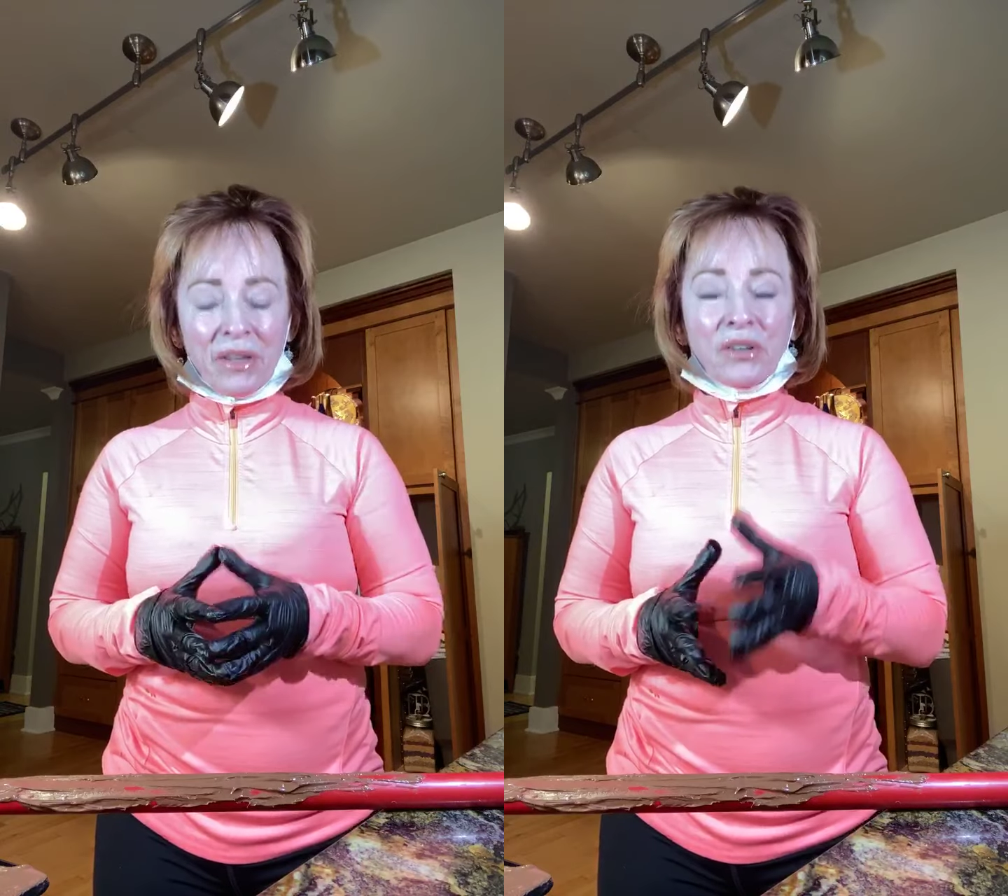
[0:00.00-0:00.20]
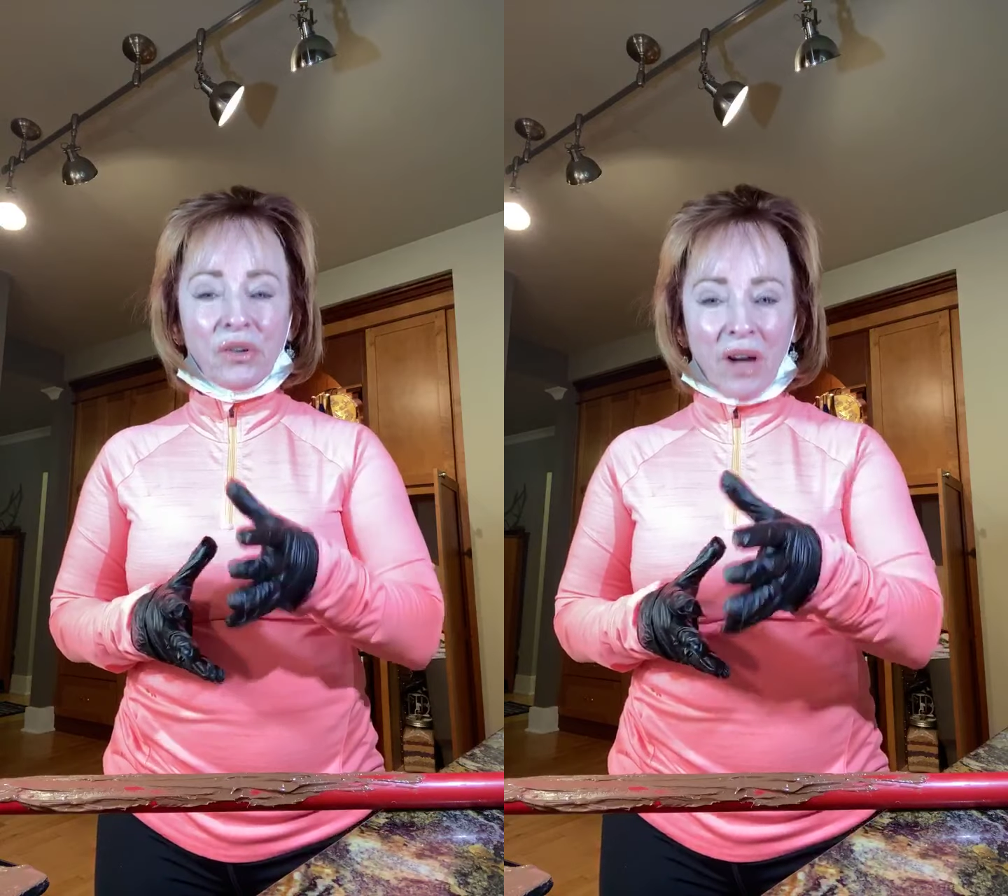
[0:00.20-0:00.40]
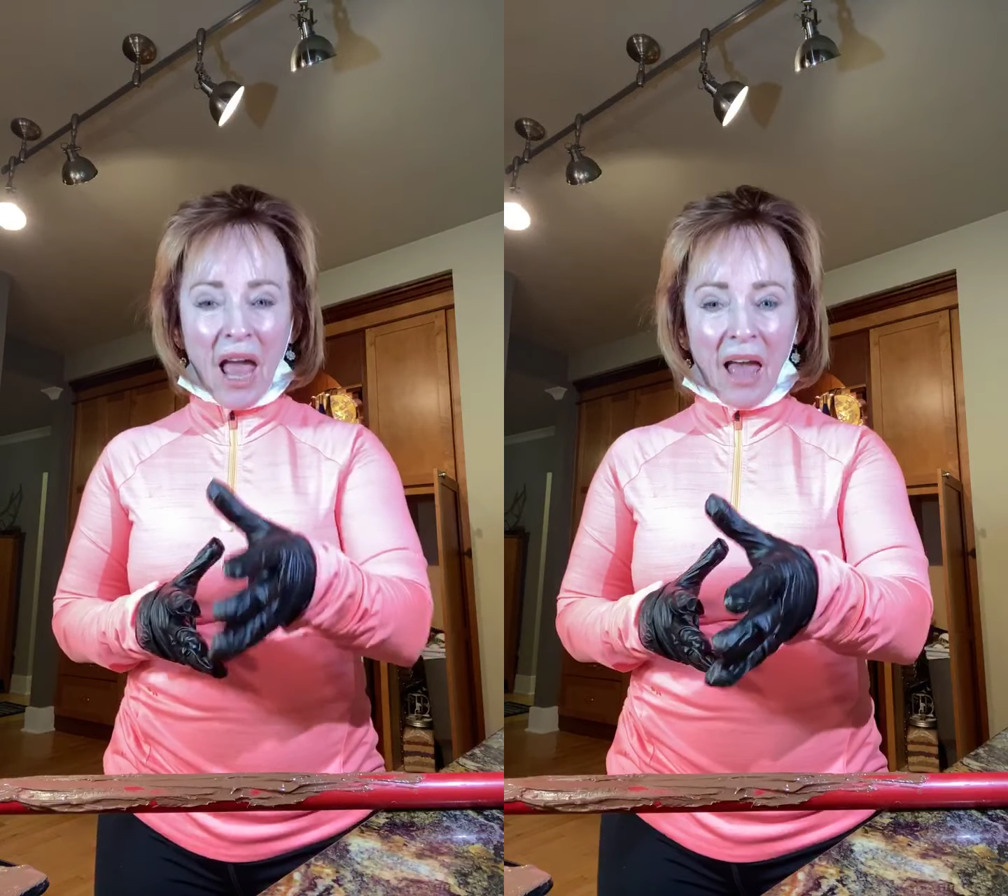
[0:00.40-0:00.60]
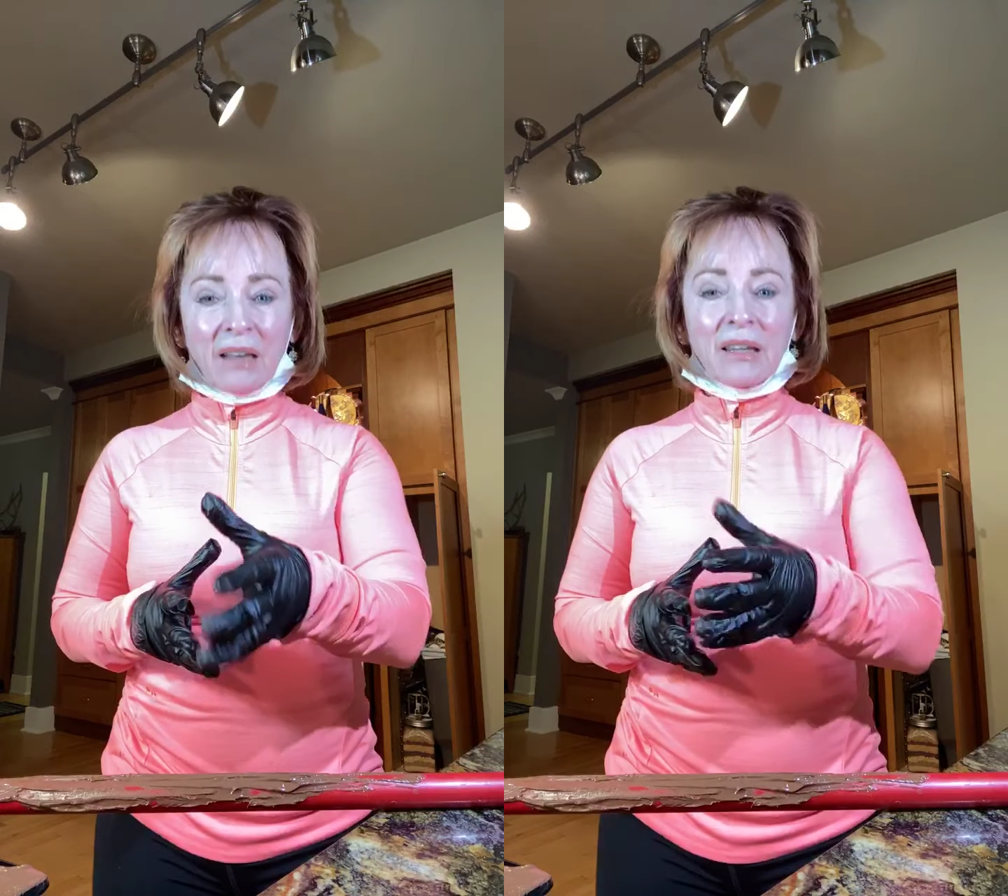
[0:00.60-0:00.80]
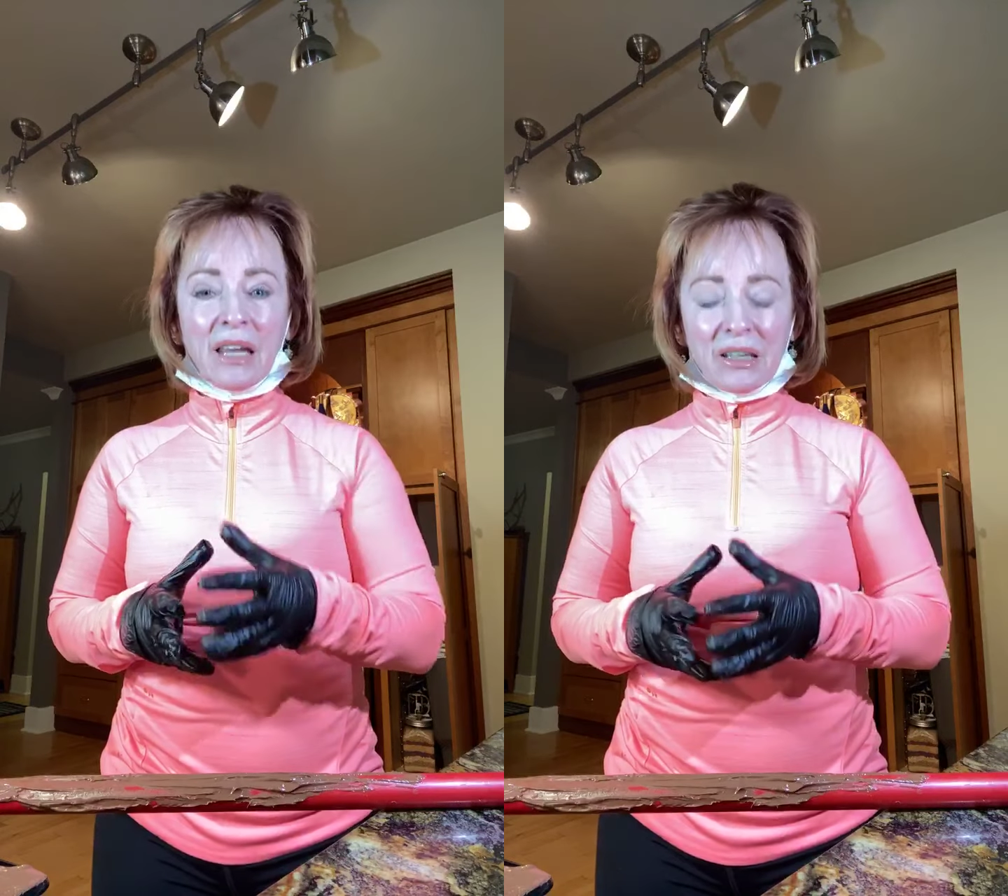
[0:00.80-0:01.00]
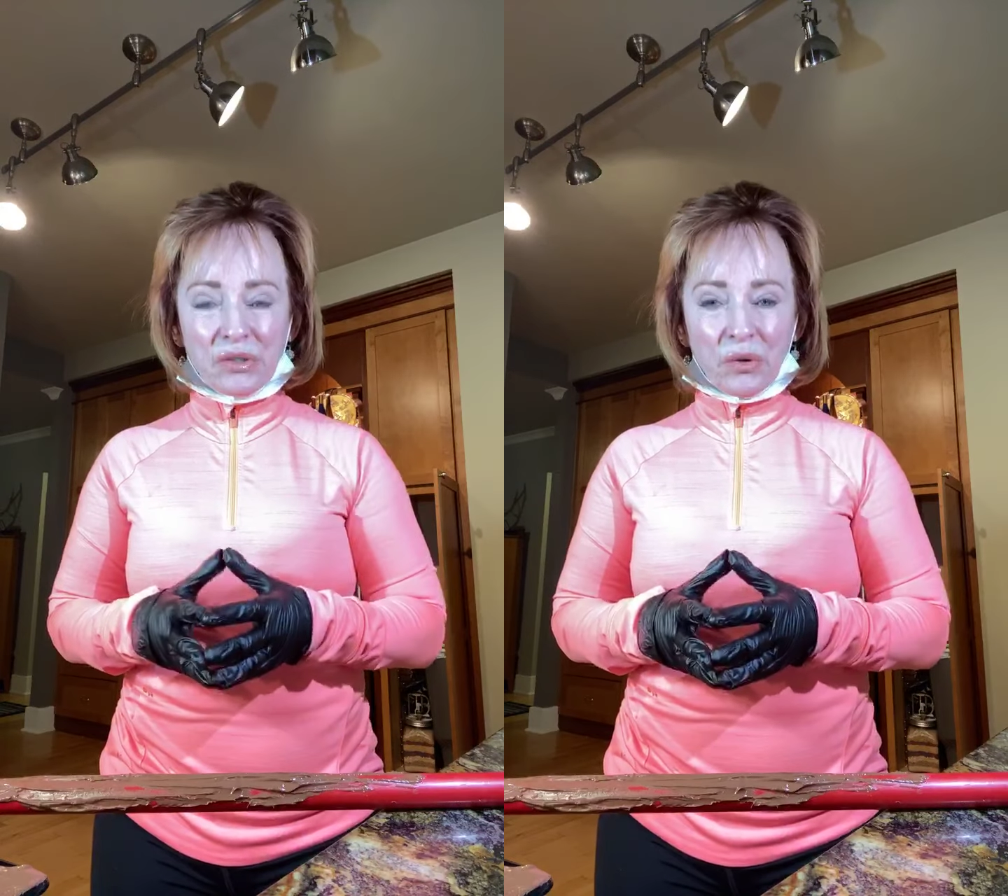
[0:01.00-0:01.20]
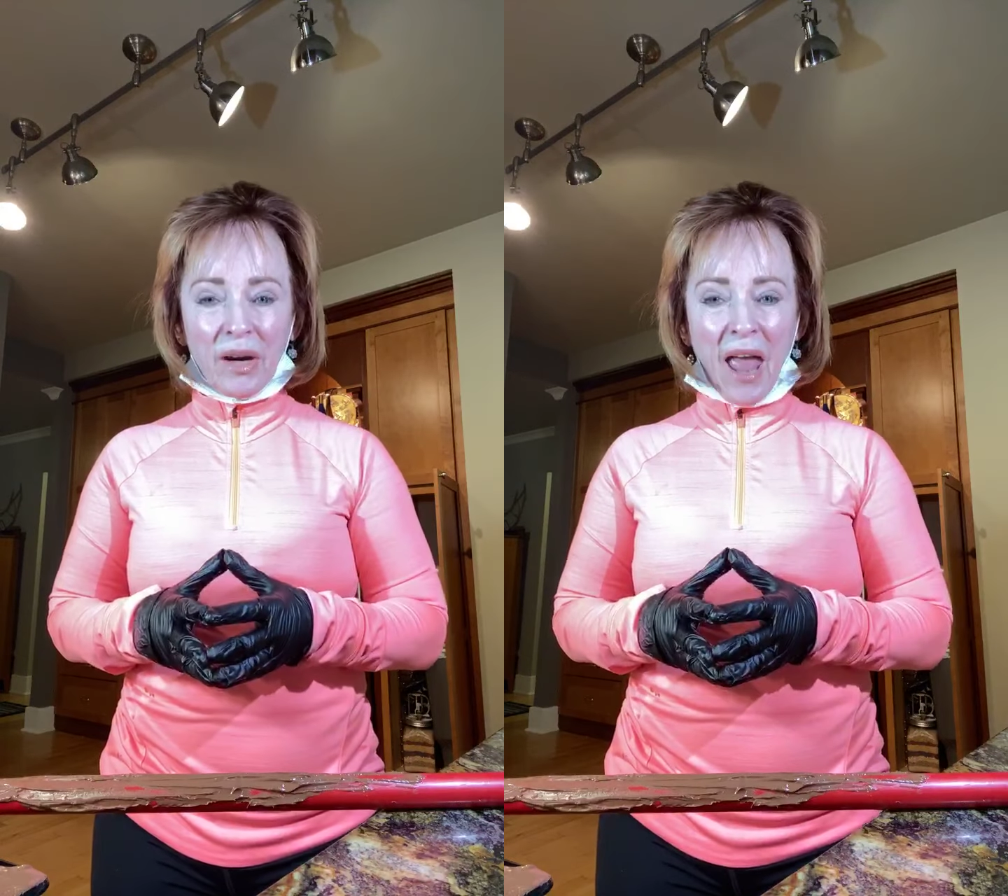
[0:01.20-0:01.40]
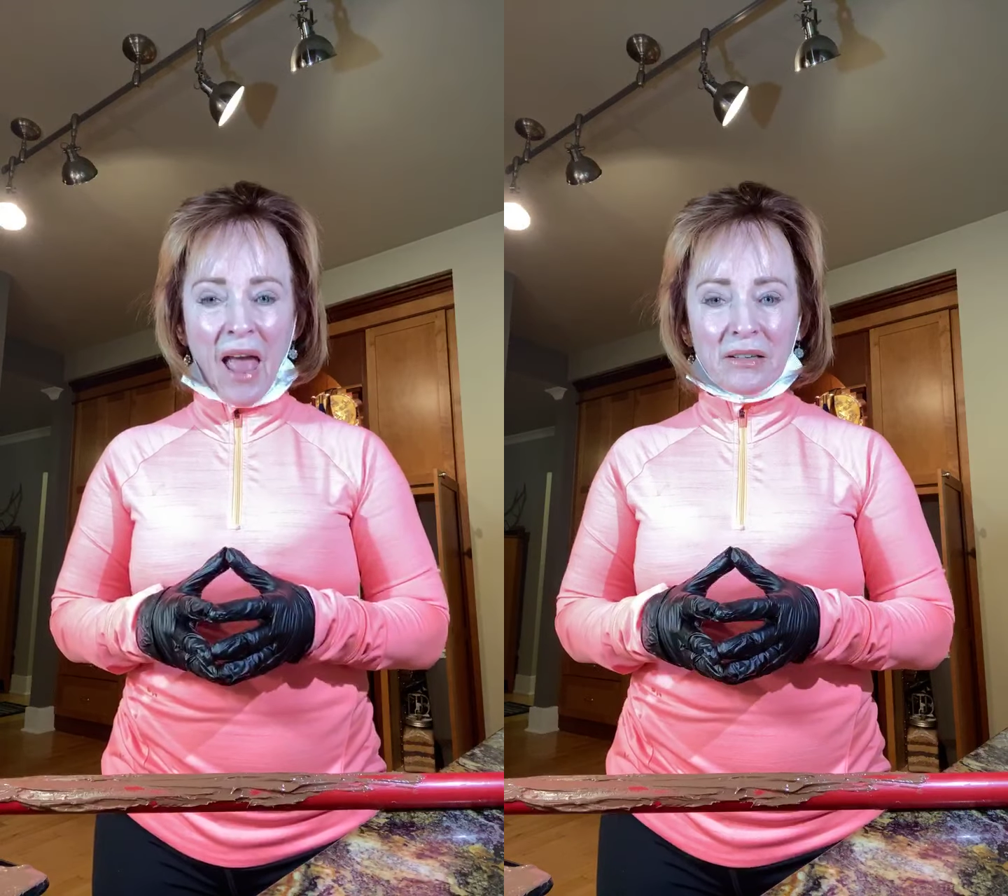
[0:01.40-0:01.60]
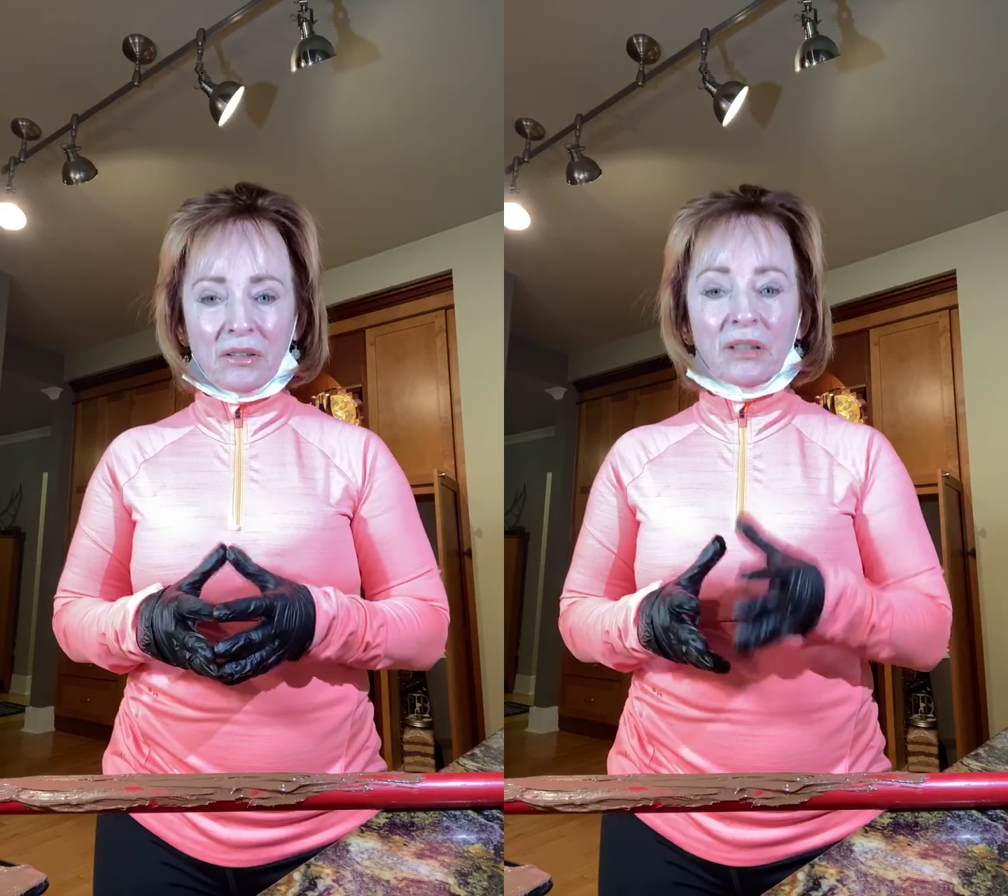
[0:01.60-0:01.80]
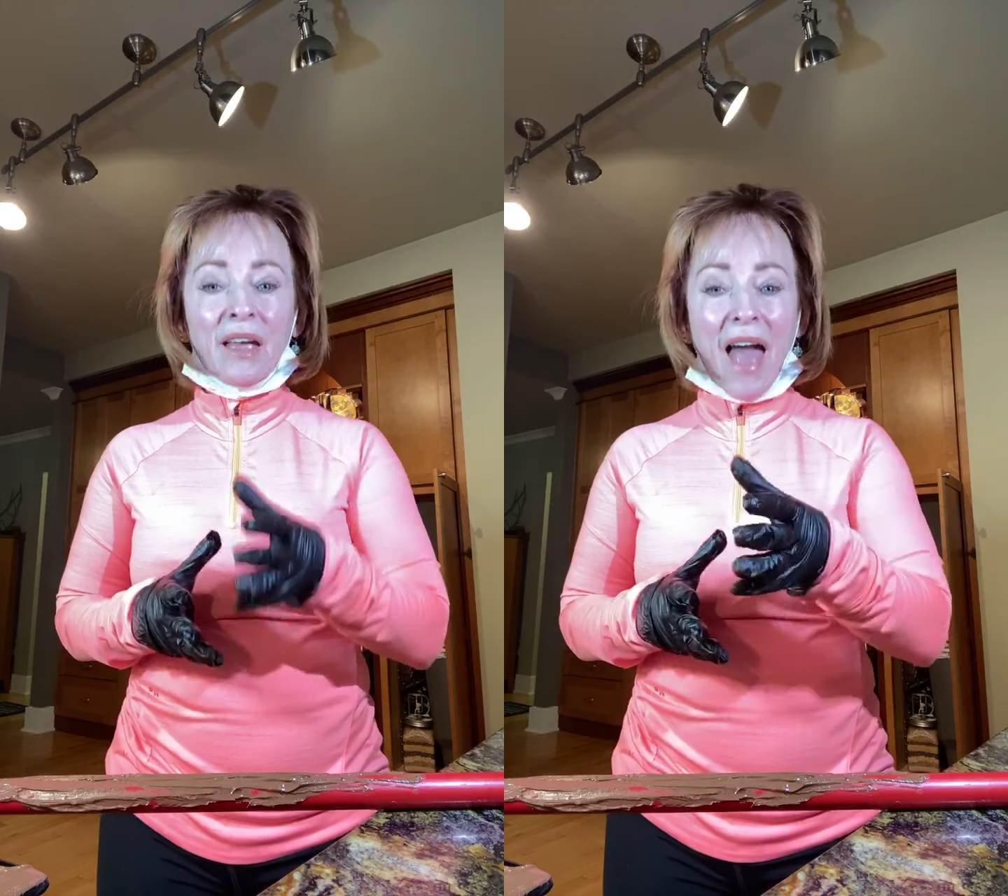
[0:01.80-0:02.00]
you're handling a door handle,